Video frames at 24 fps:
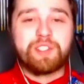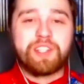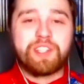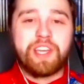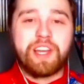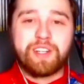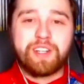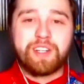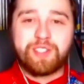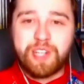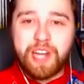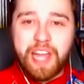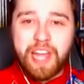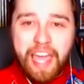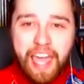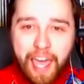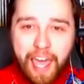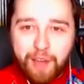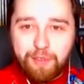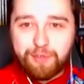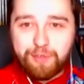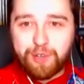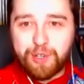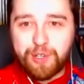character
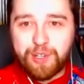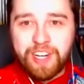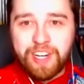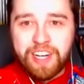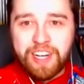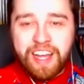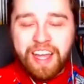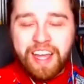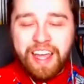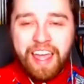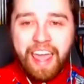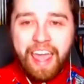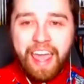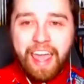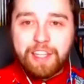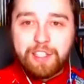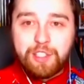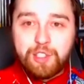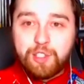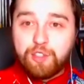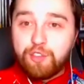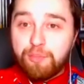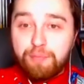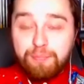ever. And
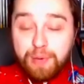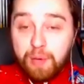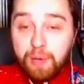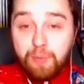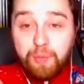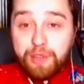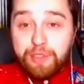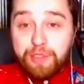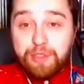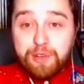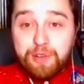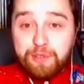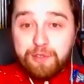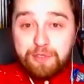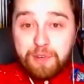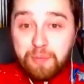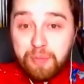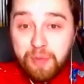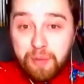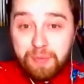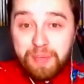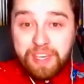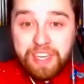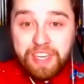wow. you've been with her
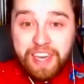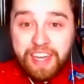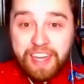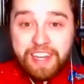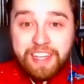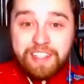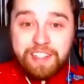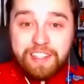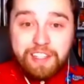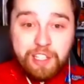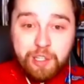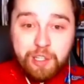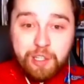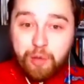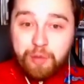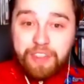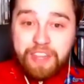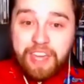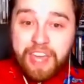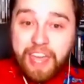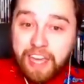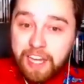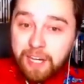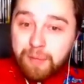from the beginning, you know,
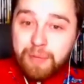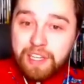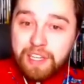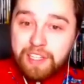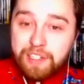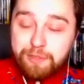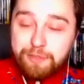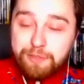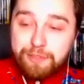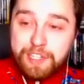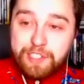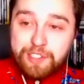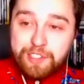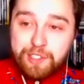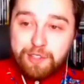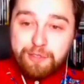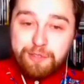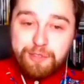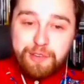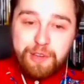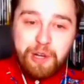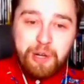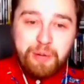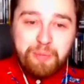the animated feature
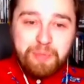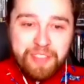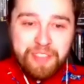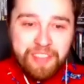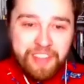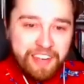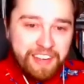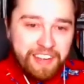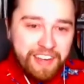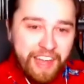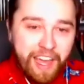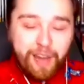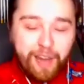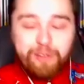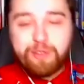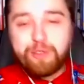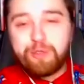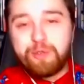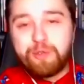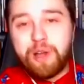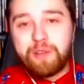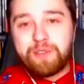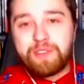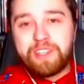film, and then now
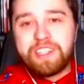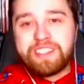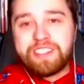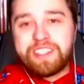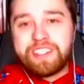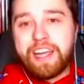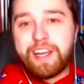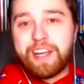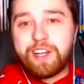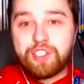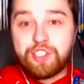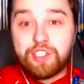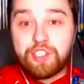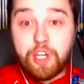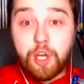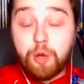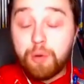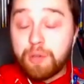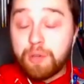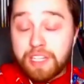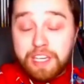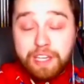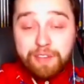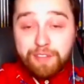throughout the entire
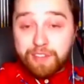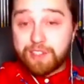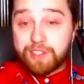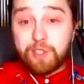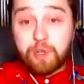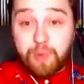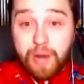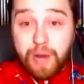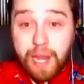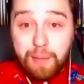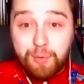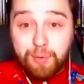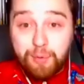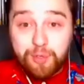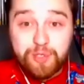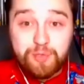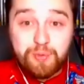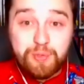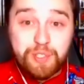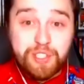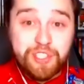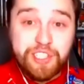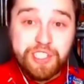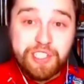show, and even to Rebels,
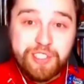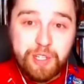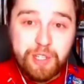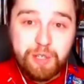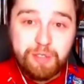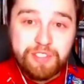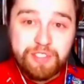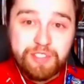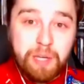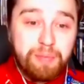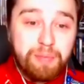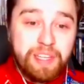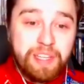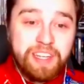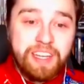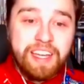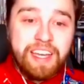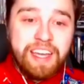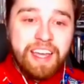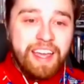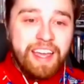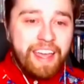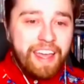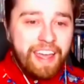where she shows up in.
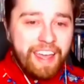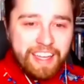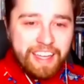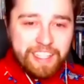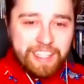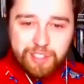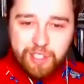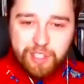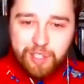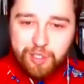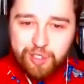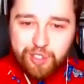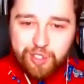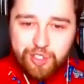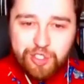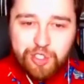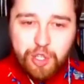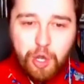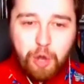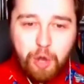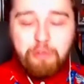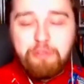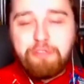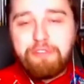It's
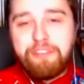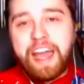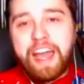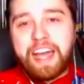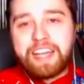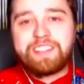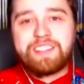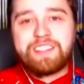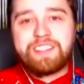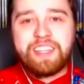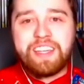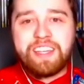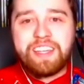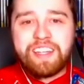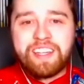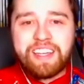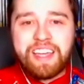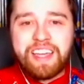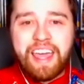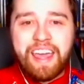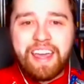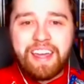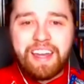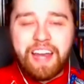so
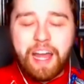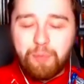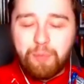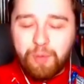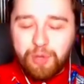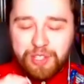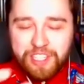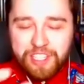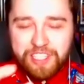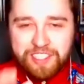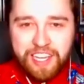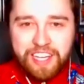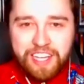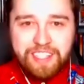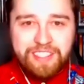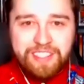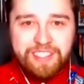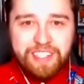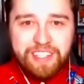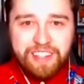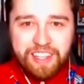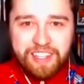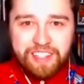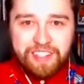fascinating. And I'm really excited to
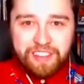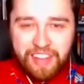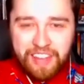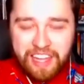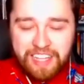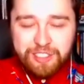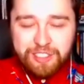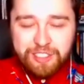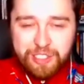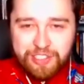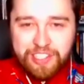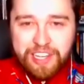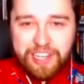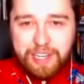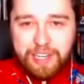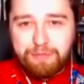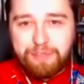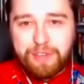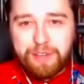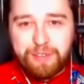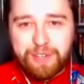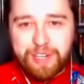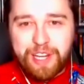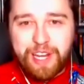see that that's your second
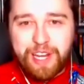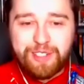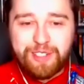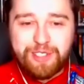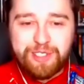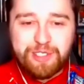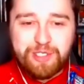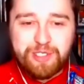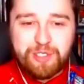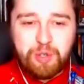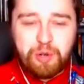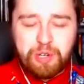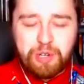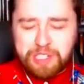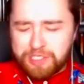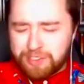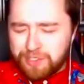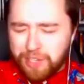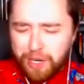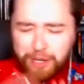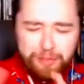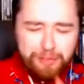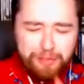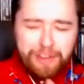favorite character to score because
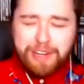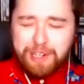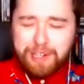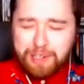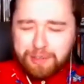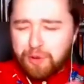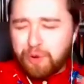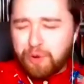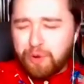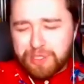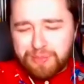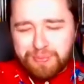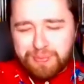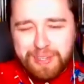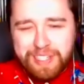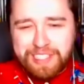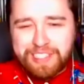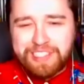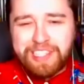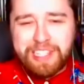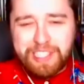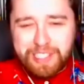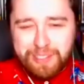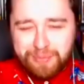Darth Vader, of course, makes
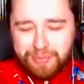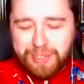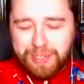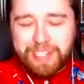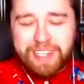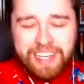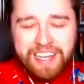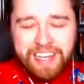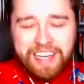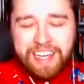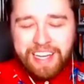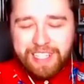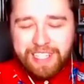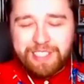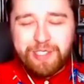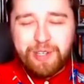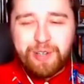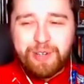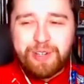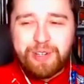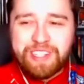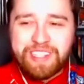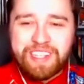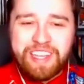sense, but
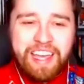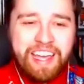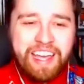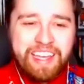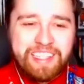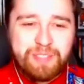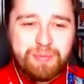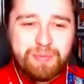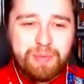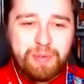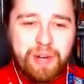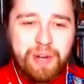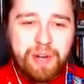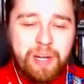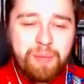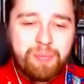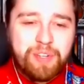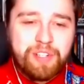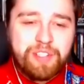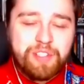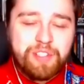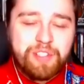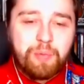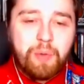Ahsoka yeah. has to be right up
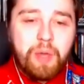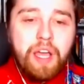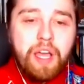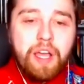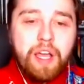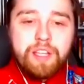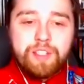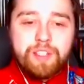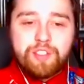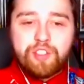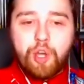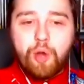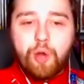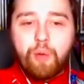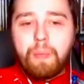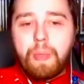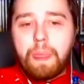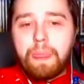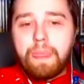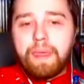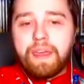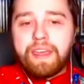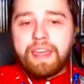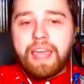there, too. So,
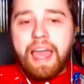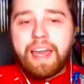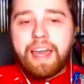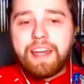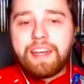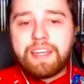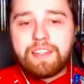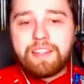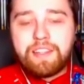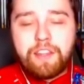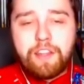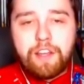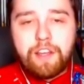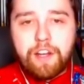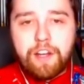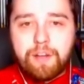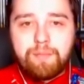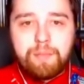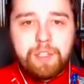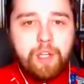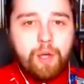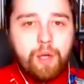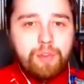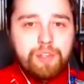adding in there,
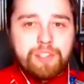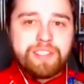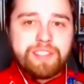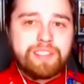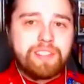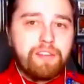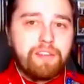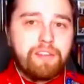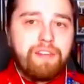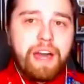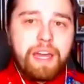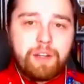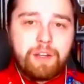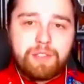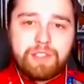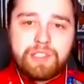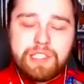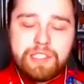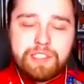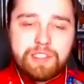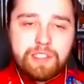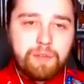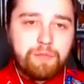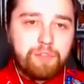you know, this is the final
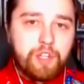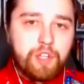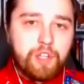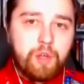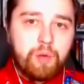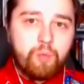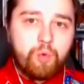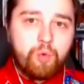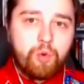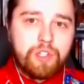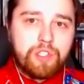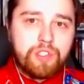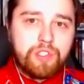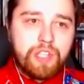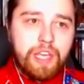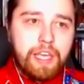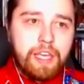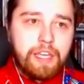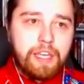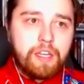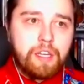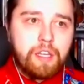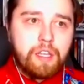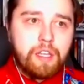season of Clone Wars,
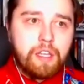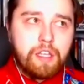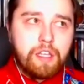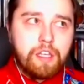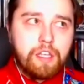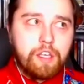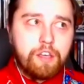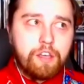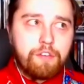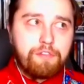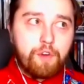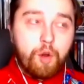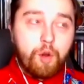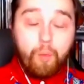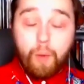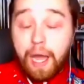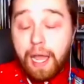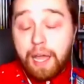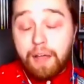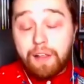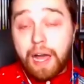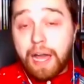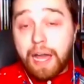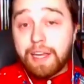and for a
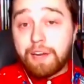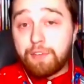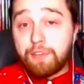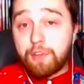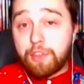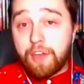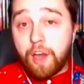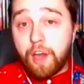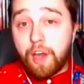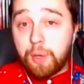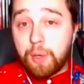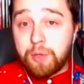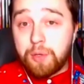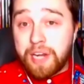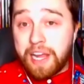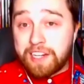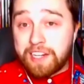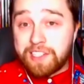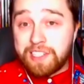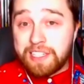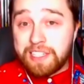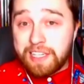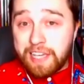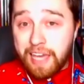while, I never thought we would
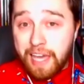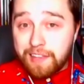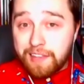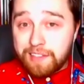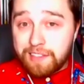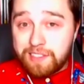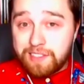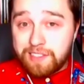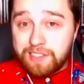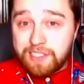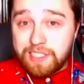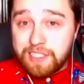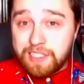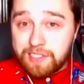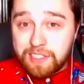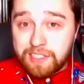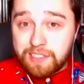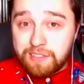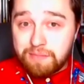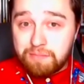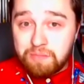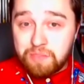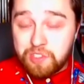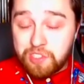actually get
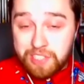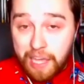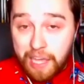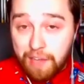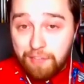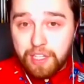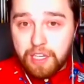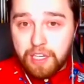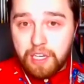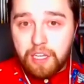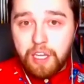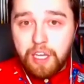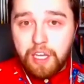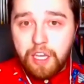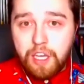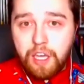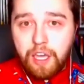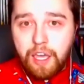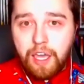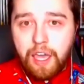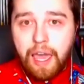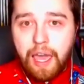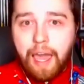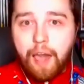season seven.
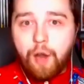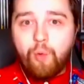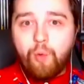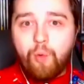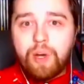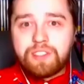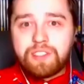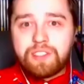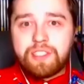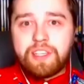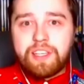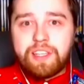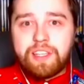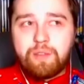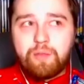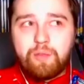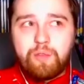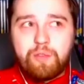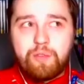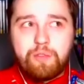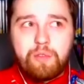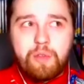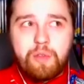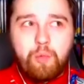How was it?
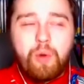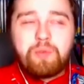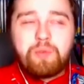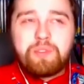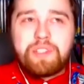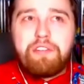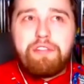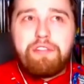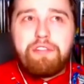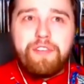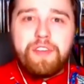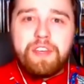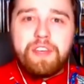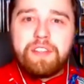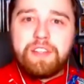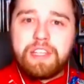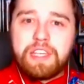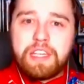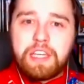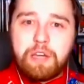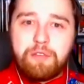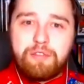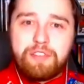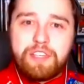What was that
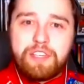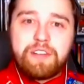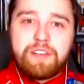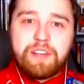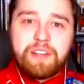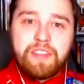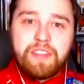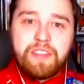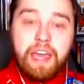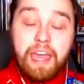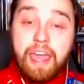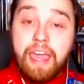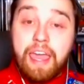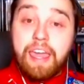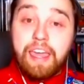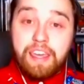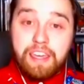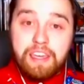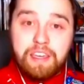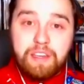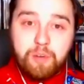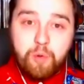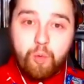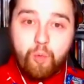feeling of hearing that,
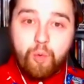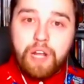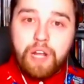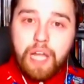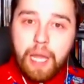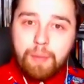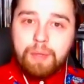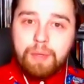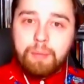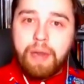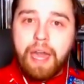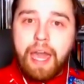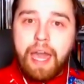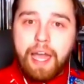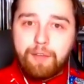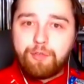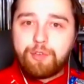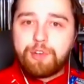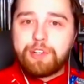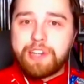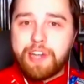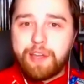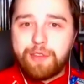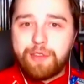hey, we're coming back
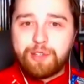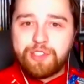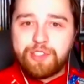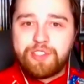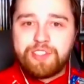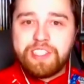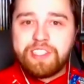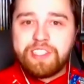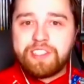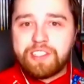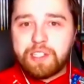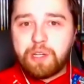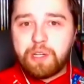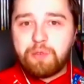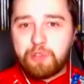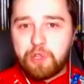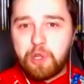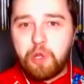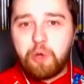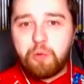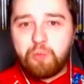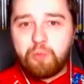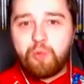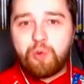for another season of
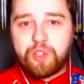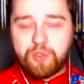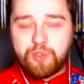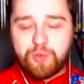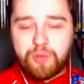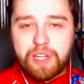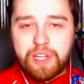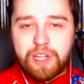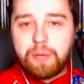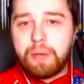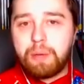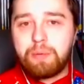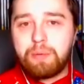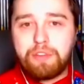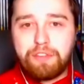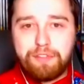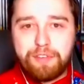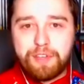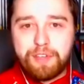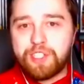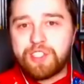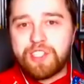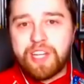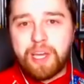Clone Wars? We're going to be able to
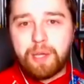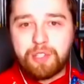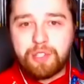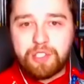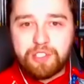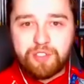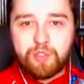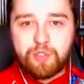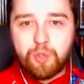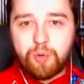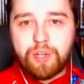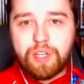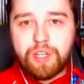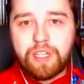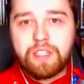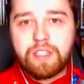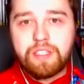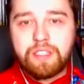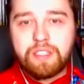finish out this story.